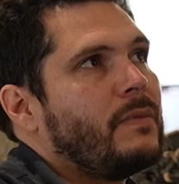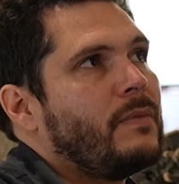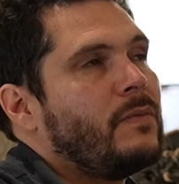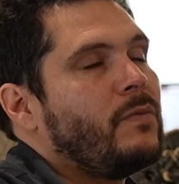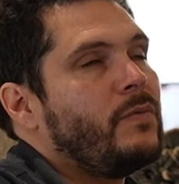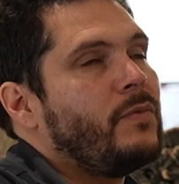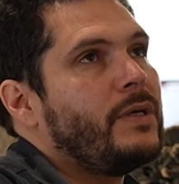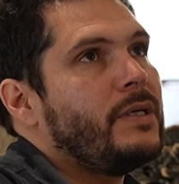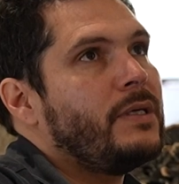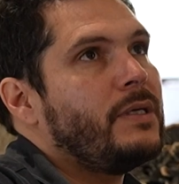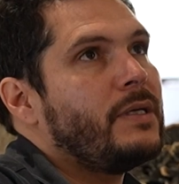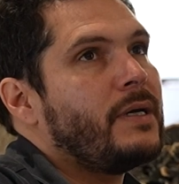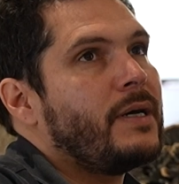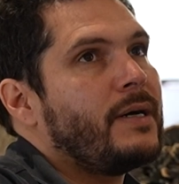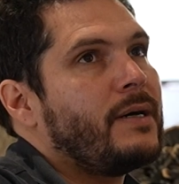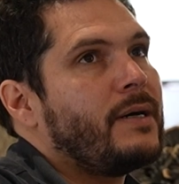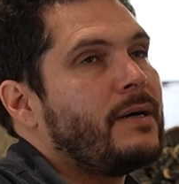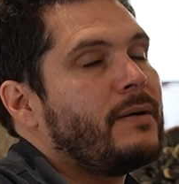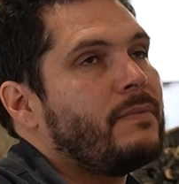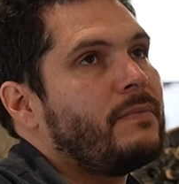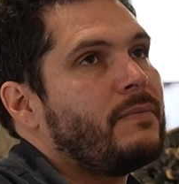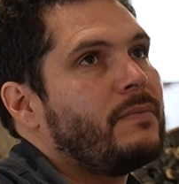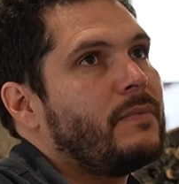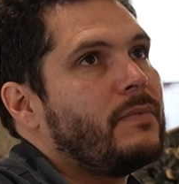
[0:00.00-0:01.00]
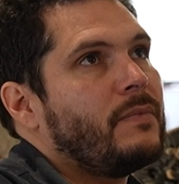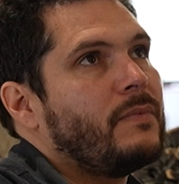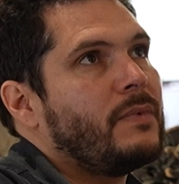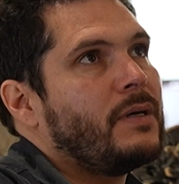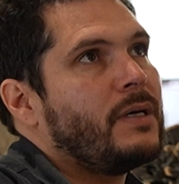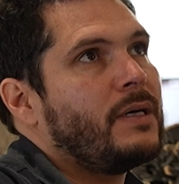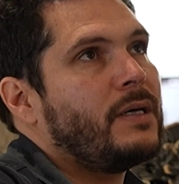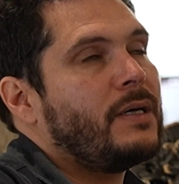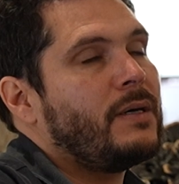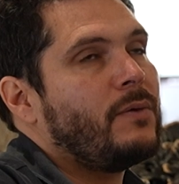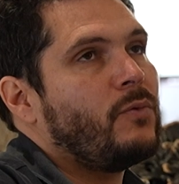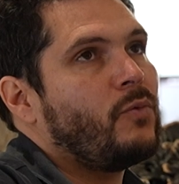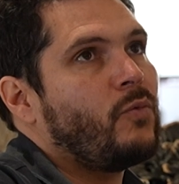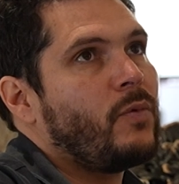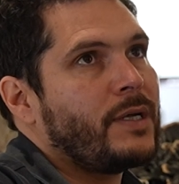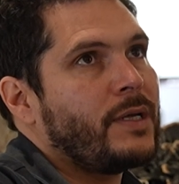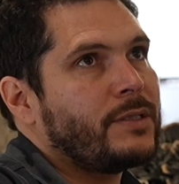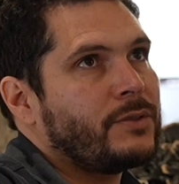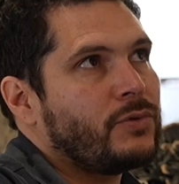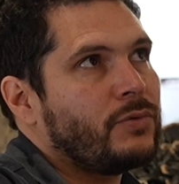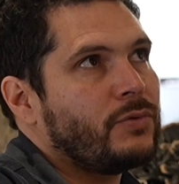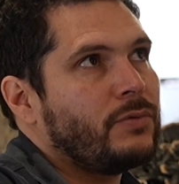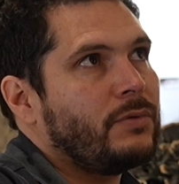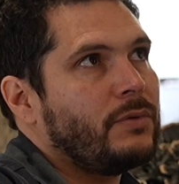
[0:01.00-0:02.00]
we have one
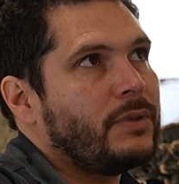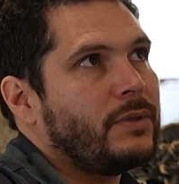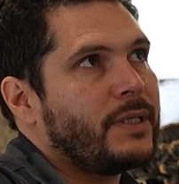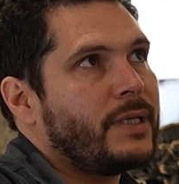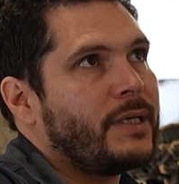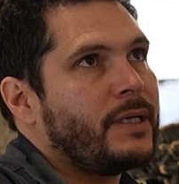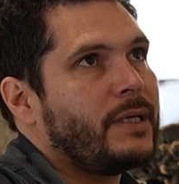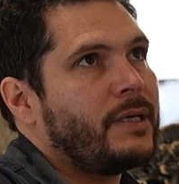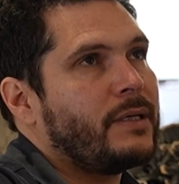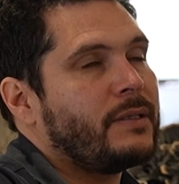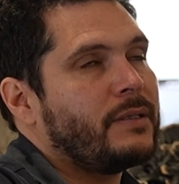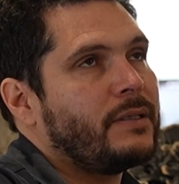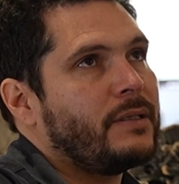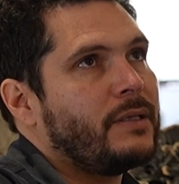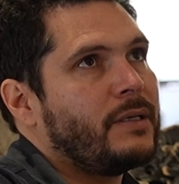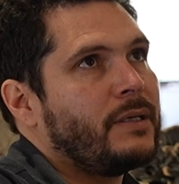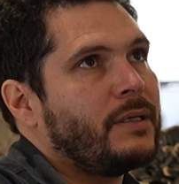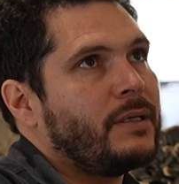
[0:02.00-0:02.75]
tool that